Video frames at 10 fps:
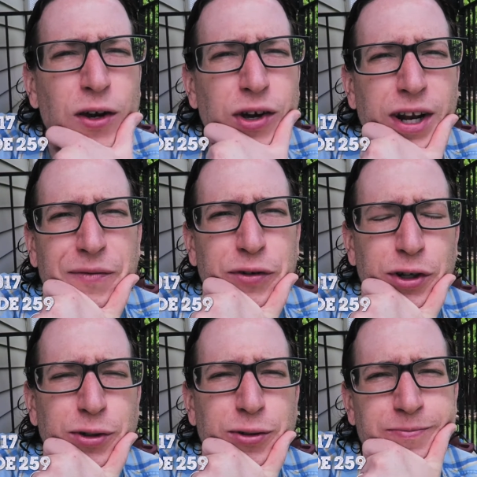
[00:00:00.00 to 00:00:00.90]
Good
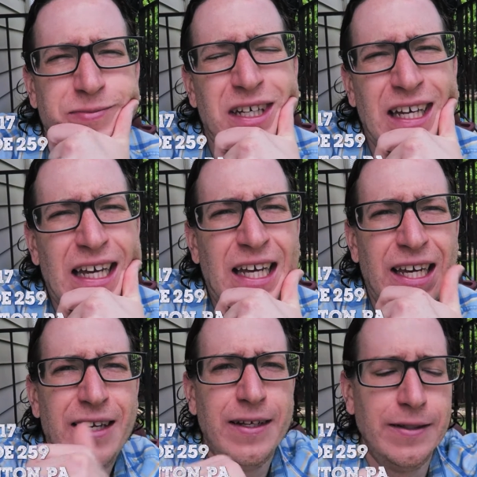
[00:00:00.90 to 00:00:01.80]
afternoon.
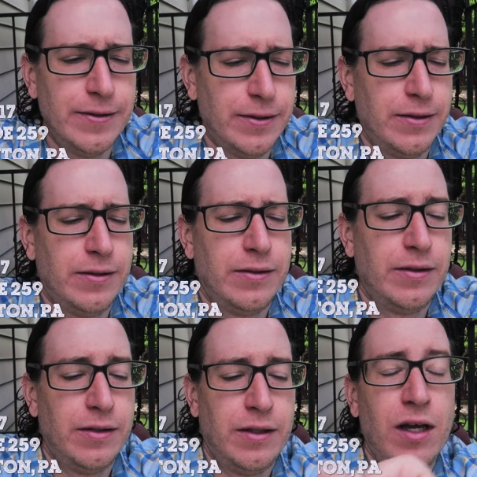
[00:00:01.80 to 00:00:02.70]
It is
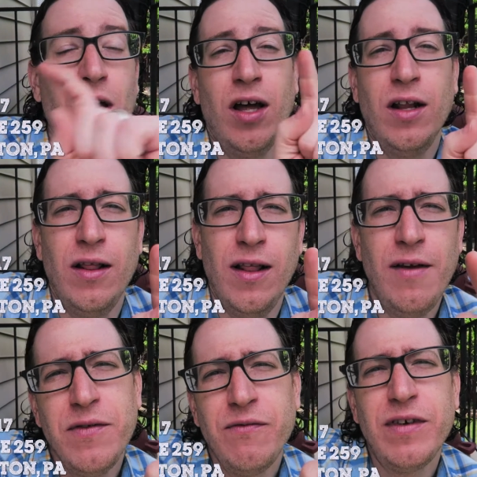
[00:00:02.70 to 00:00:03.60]

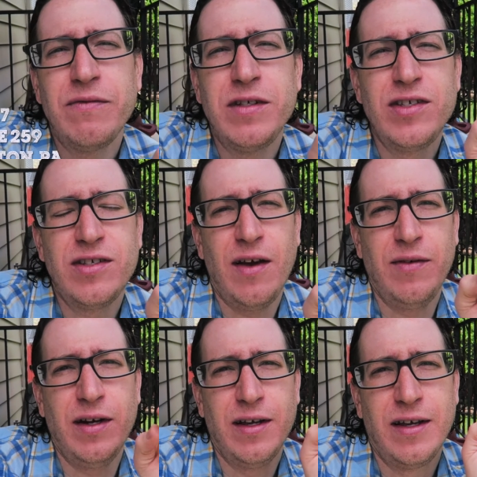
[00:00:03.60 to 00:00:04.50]

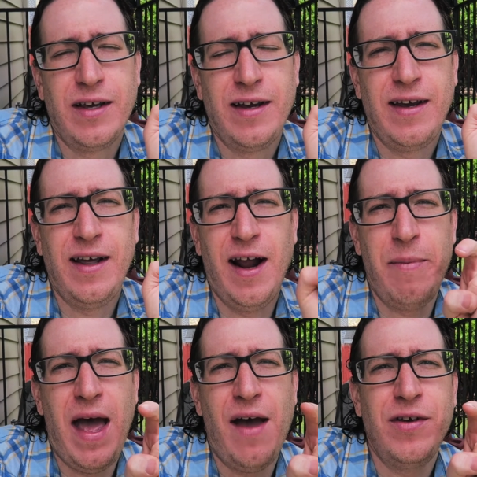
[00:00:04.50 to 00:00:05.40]
11:57 and
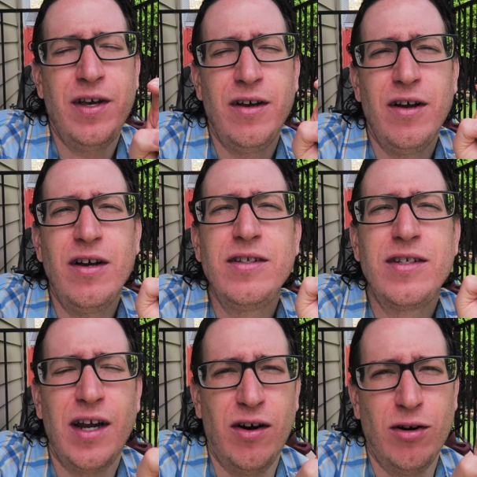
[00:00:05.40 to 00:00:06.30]
I'm having a
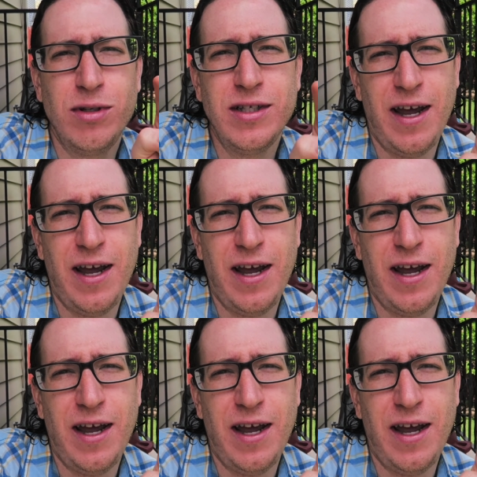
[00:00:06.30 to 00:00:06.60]
terrible